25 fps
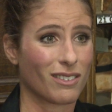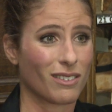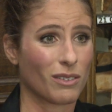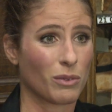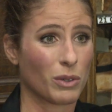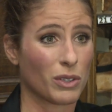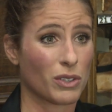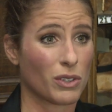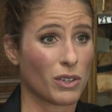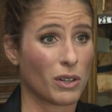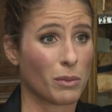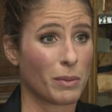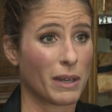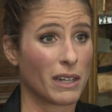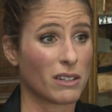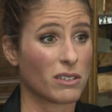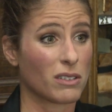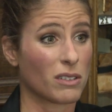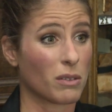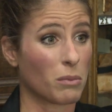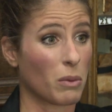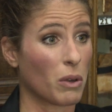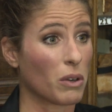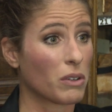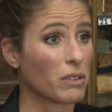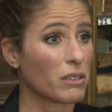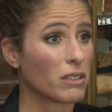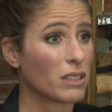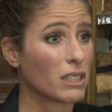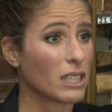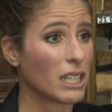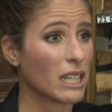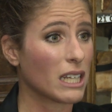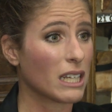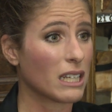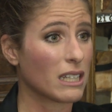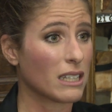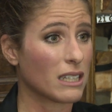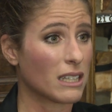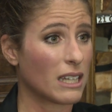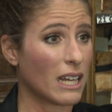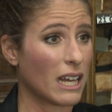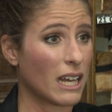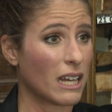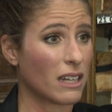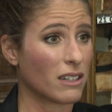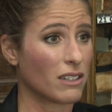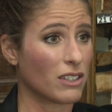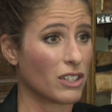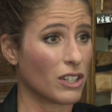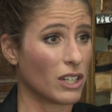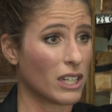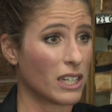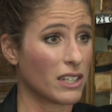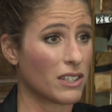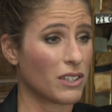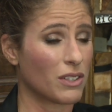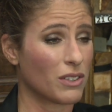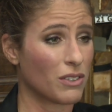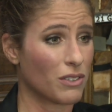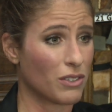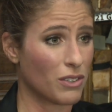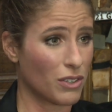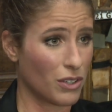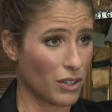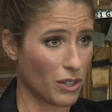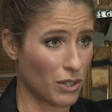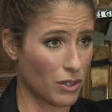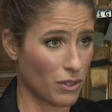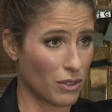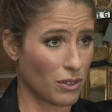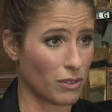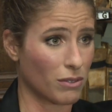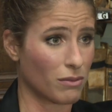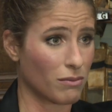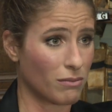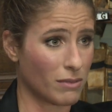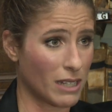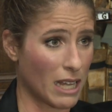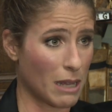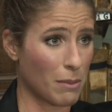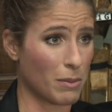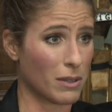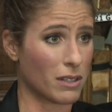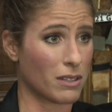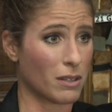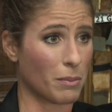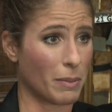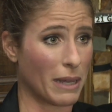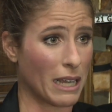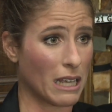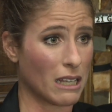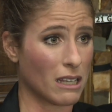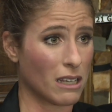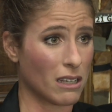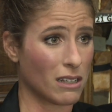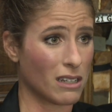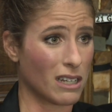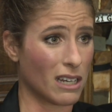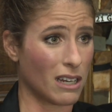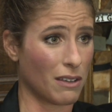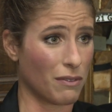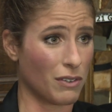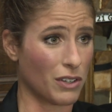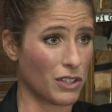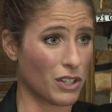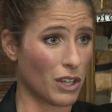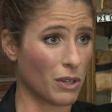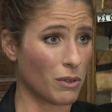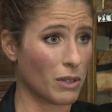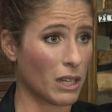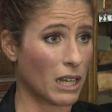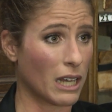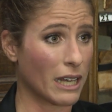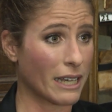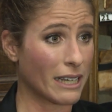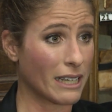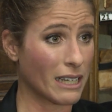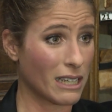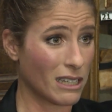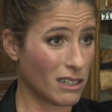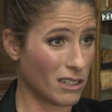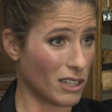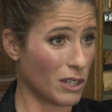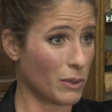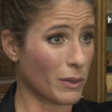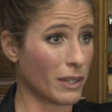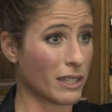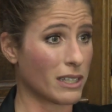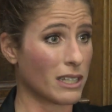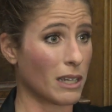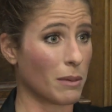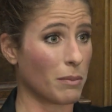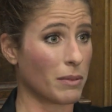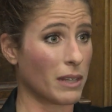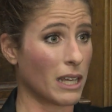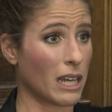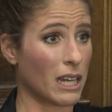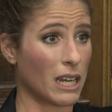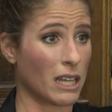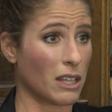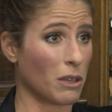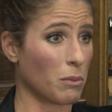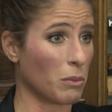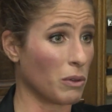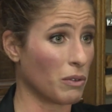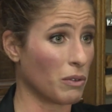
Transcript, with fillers: what's good about democracy is that you listen to your neighbour's opinion, and if you don't like it, you accept that and you